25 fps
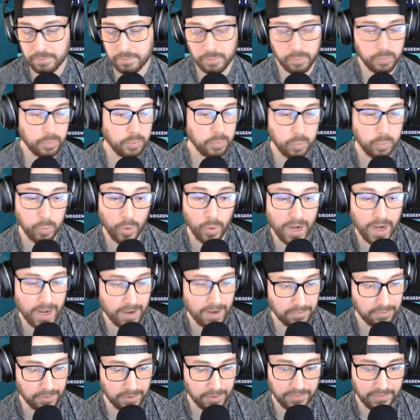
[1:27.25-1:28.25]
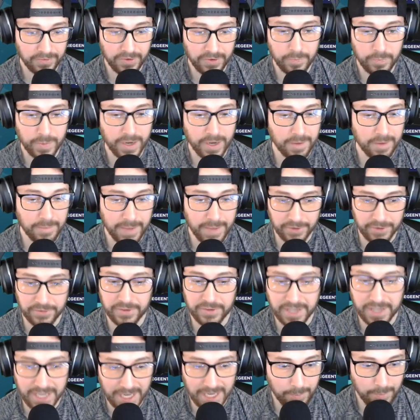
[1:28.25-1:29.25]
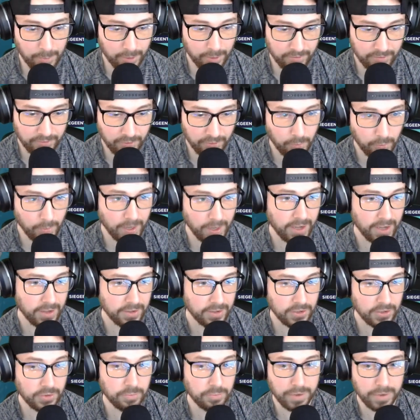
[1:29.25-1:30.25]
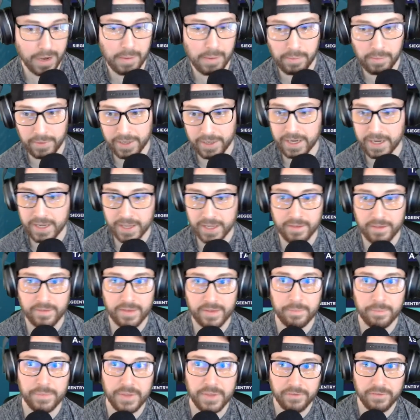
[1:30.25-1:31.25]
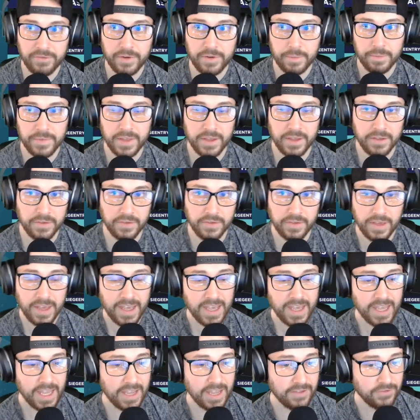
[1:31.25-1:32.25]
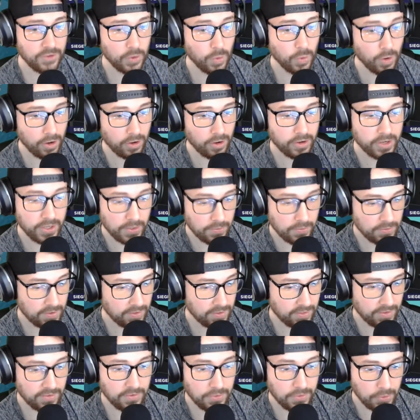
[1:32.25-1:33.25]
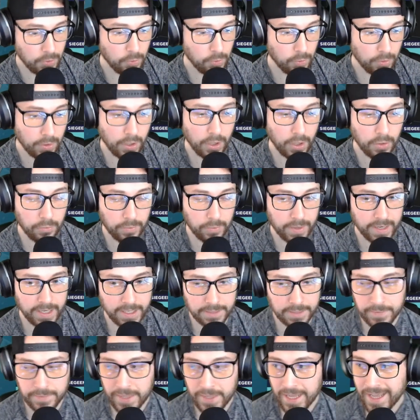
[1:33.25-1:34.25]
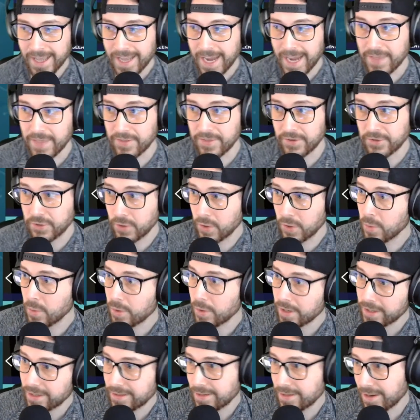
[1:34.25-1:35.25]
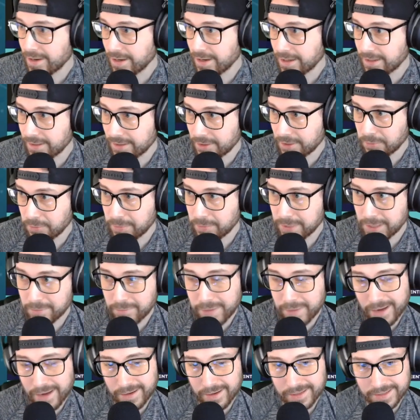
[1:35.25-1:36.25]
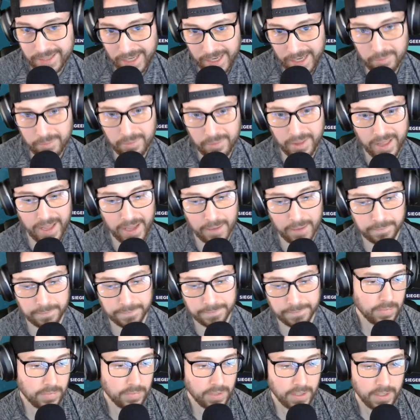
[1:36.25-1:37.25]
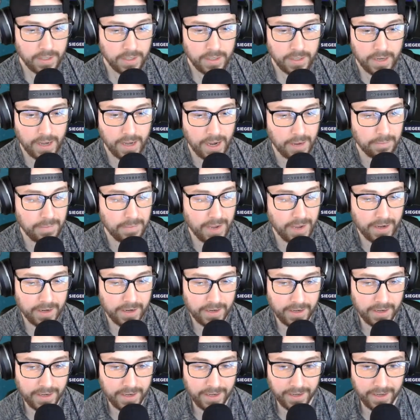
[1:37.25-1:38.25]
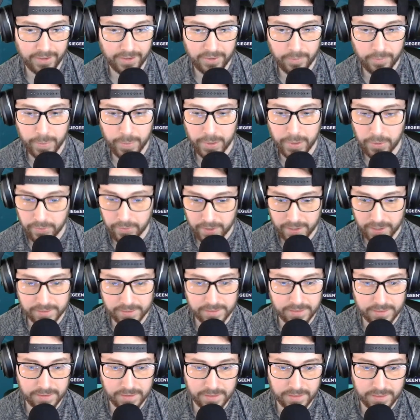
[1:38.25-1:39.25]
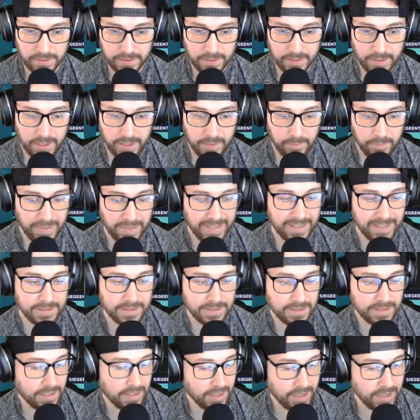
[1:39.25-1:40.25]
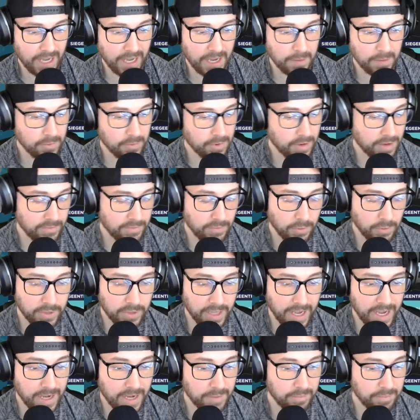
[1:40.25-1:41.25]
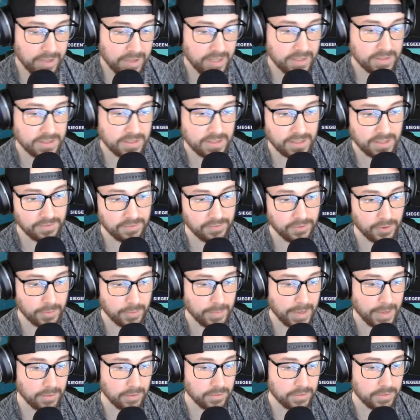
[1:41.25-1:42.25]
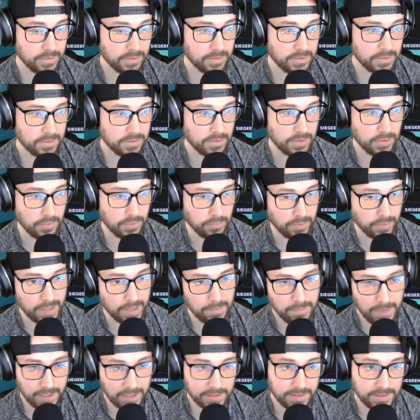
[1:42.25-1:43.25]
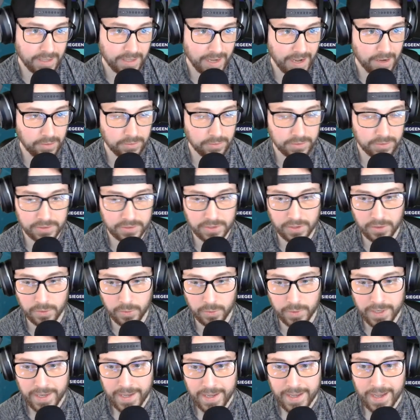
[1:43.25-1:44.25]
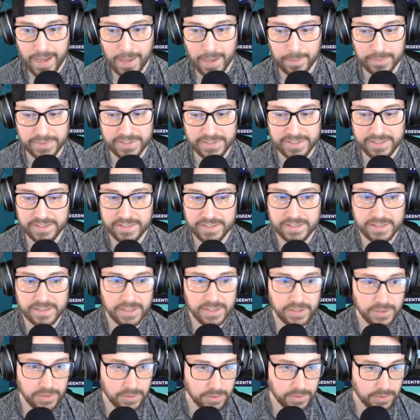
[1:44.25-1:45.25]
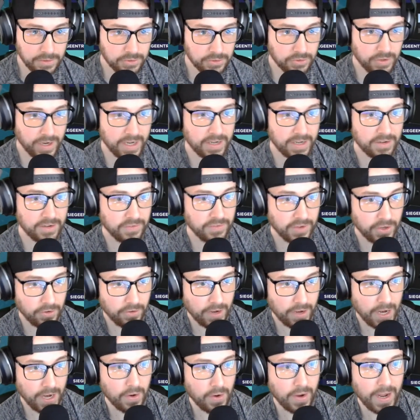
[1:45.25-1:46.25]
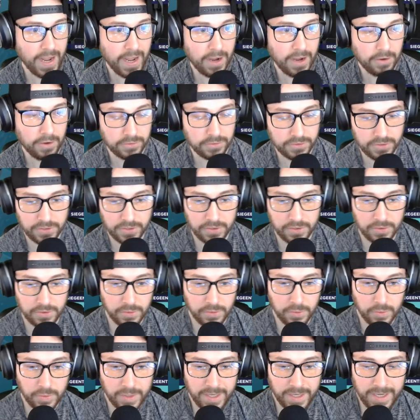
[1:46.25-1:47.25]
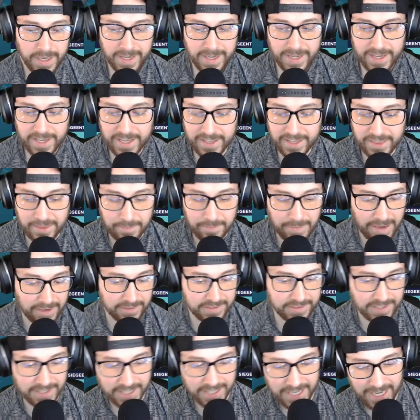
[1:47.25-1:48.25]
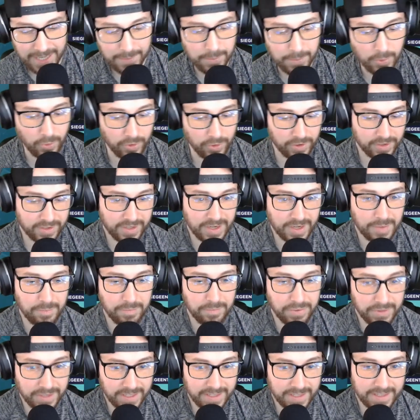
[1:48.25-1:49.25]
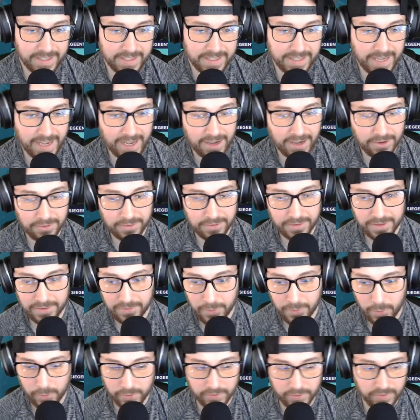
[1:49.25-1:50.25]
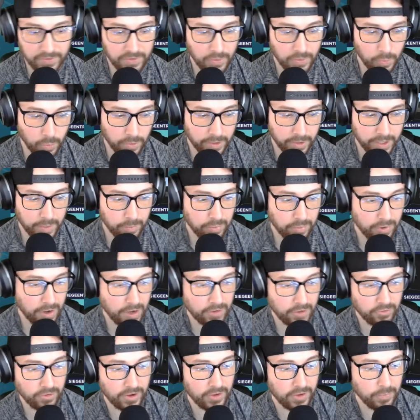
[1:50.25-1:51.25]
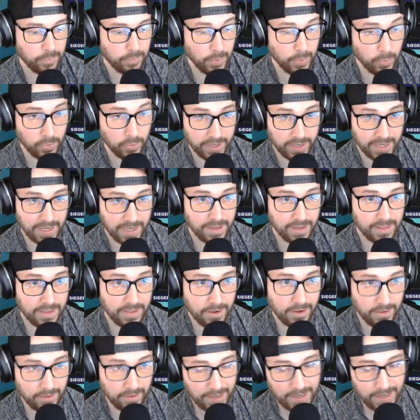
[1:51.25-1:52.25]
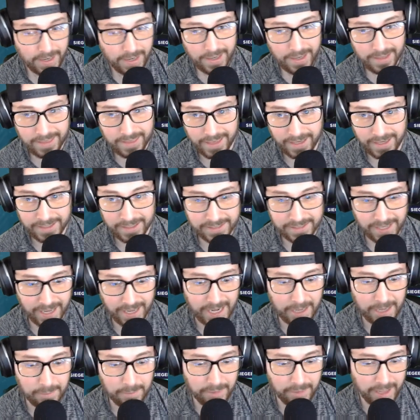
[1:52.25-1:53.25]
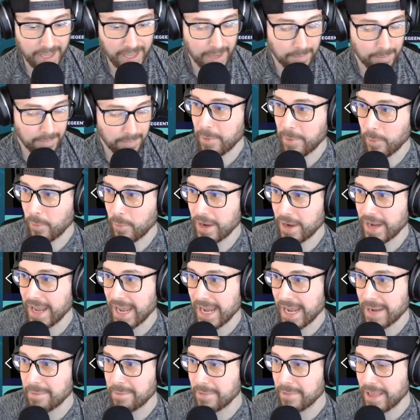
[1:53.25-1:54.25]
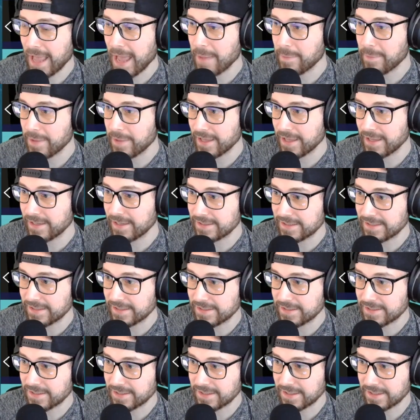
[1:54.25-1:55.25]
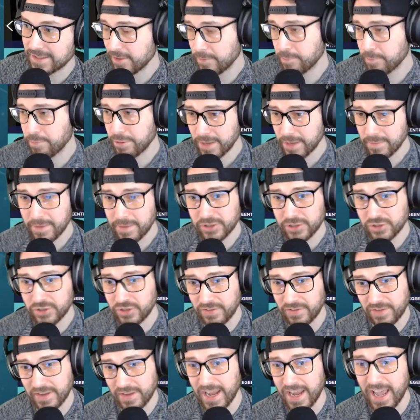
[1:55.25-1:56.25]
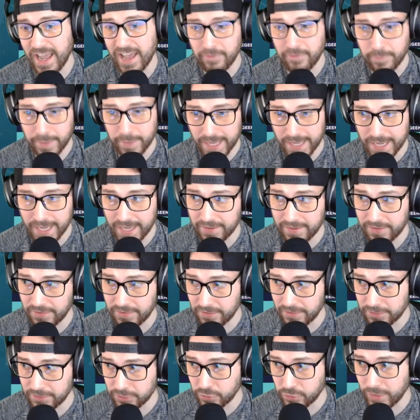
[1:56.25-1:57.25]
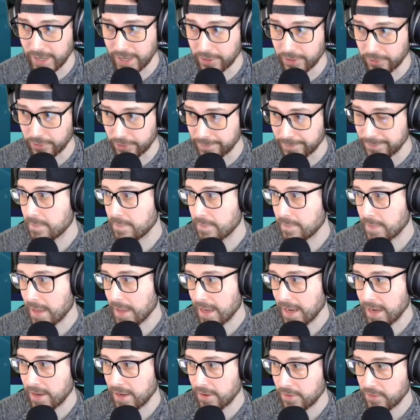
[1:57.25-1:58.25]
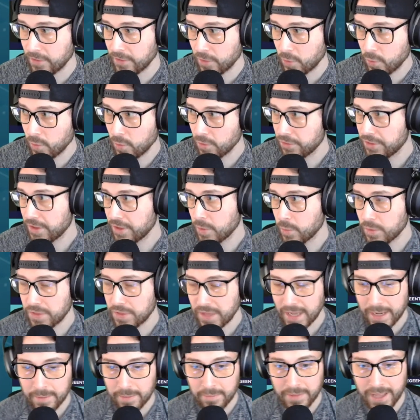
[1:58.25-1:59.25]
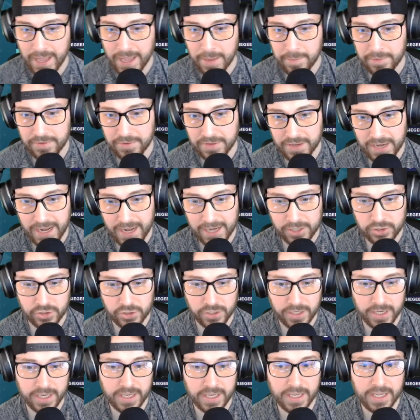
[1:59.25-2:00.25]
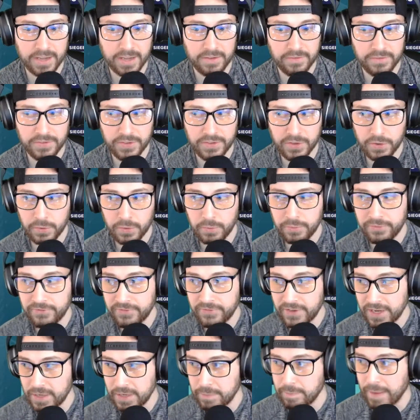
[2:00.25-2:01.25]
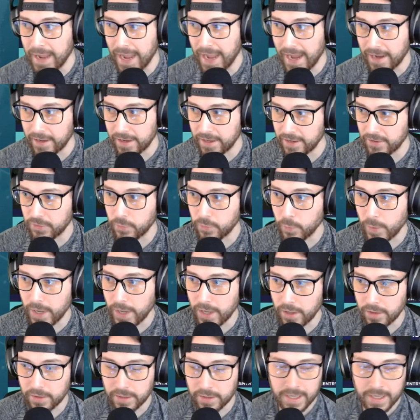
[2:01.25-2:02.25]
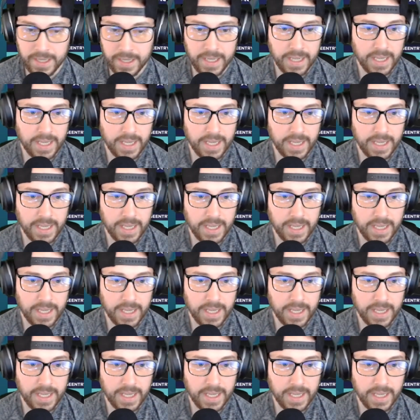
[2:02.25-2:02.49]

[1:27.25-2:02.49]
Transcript: whatever. If you've been on mouse and keyboard for a while, you're probably going to get something from this if you aren't using this tool already. And the tool we're going to talk a little bit about is Aim Lab. Now, I'm not an experienced PC gamer. I've only had a PC for about 3 months now, so I'm still trying to figure out how to get the mouse and keyboard completely down. Of course, it's a work in progress, but we're getting there thanks to Aim Lab. What Aim Lab is, it's pretty much just an FPS trainer. And the cool thing with Aim Lab is it actually gives you feedback as well. It